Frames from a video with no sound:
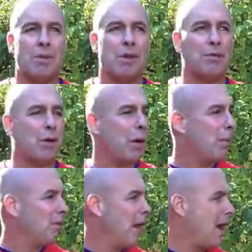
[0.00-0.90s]
you know, for a
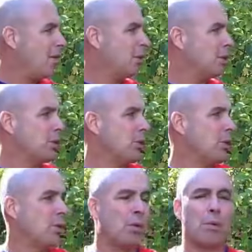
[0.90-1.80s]
couple of hours,
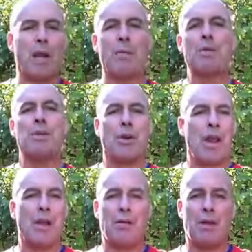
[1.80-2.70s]
or when I'm in your
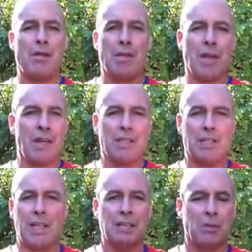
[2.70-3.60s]
area, the United
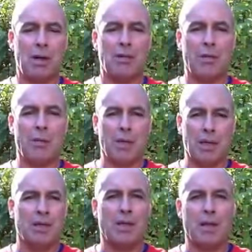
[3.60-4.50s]
States, whatever, we
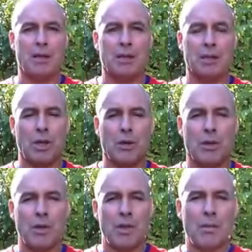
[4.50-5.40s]
can get together.
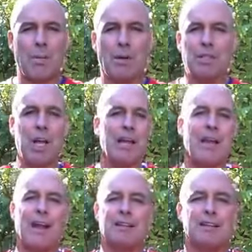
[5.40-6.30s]
So, but check
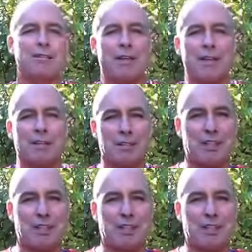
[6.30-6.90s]
it out. This video is